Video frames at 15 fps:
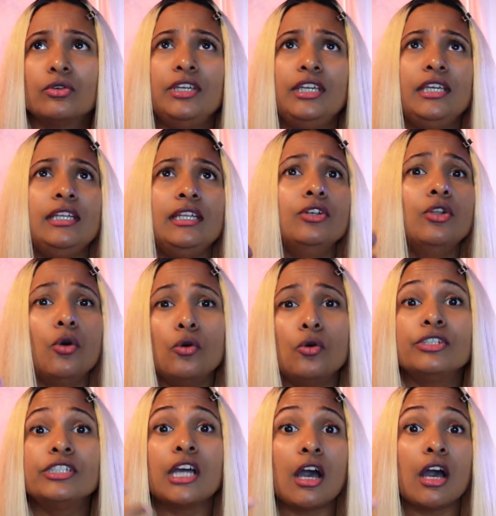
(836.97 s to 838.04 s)
He
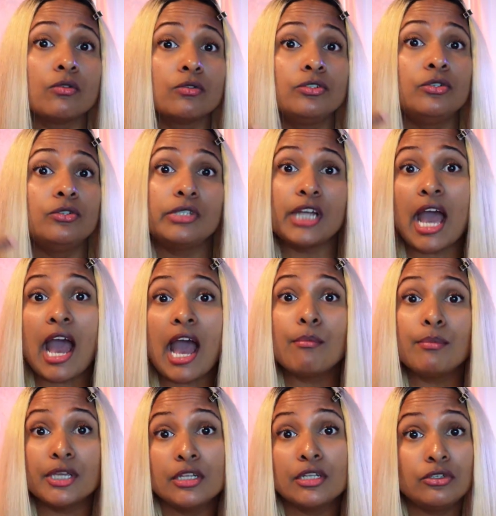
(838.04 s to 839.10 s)
knows how to tap
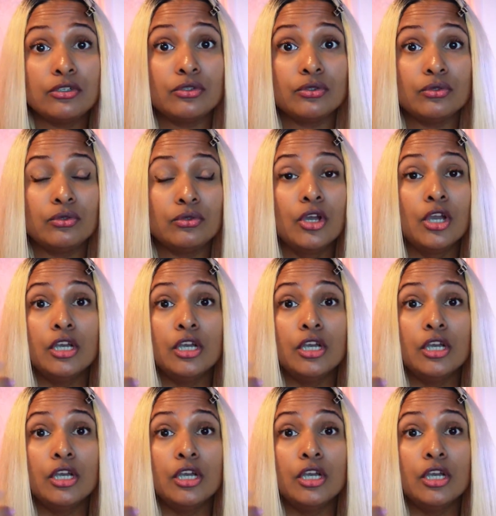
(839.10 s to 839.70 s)
into